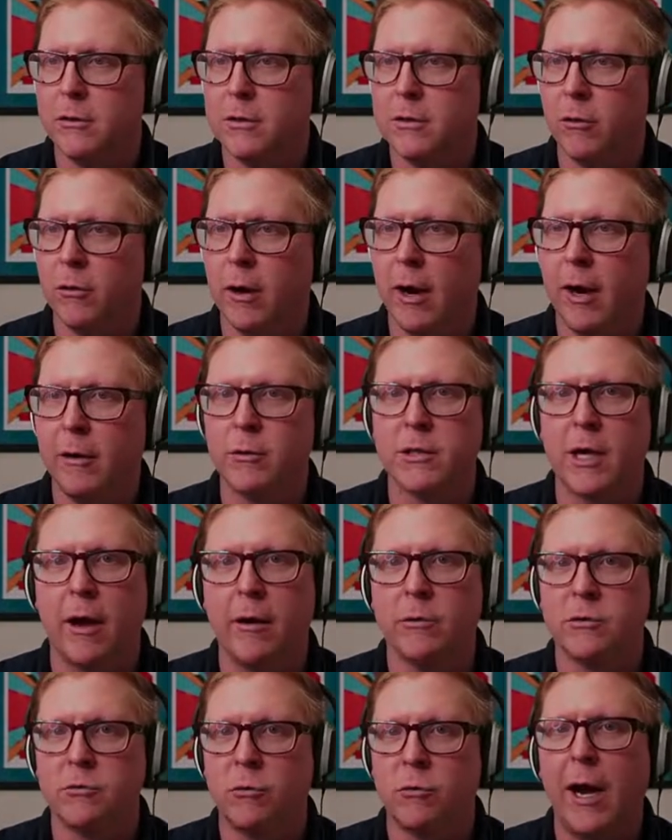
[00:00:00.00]
or I was I
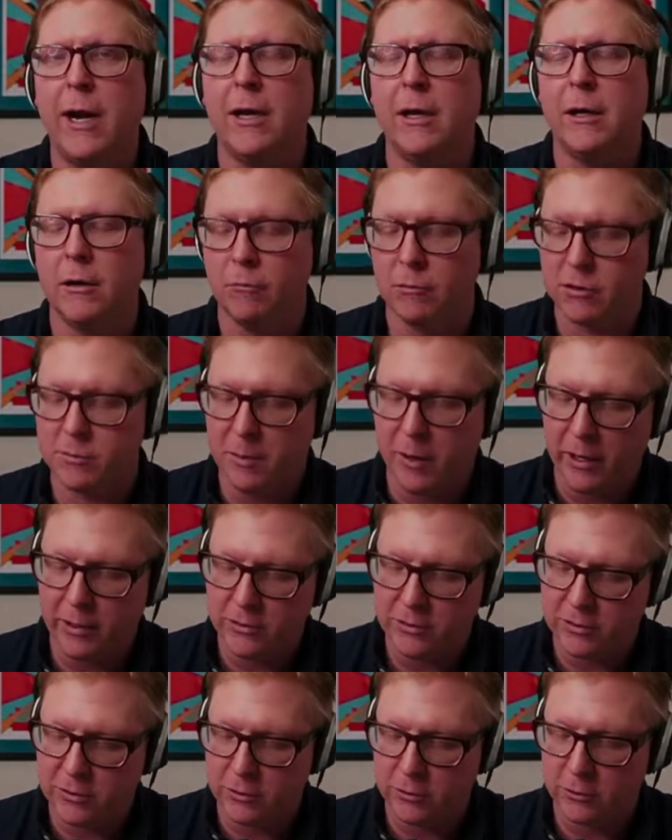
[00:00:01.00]
was writing in
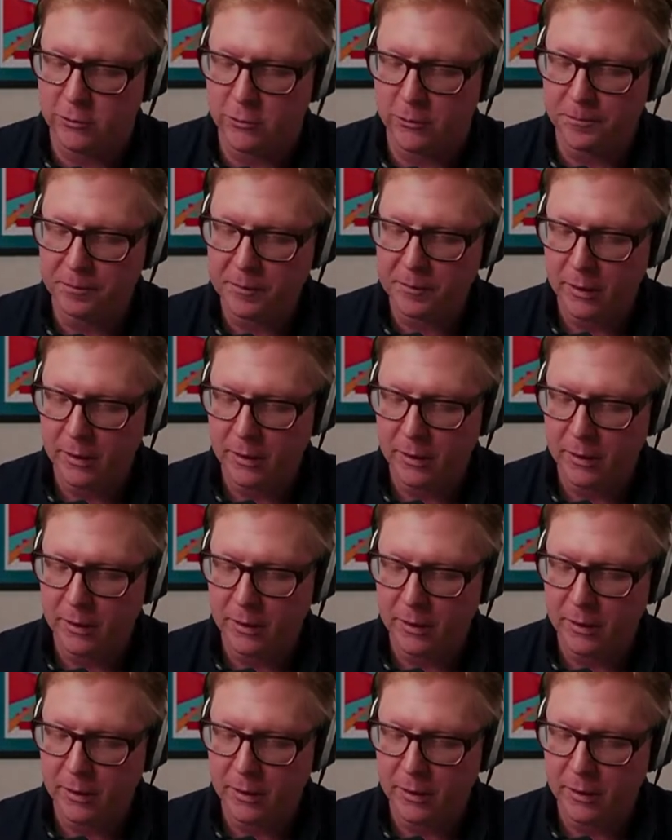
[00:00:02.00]
response to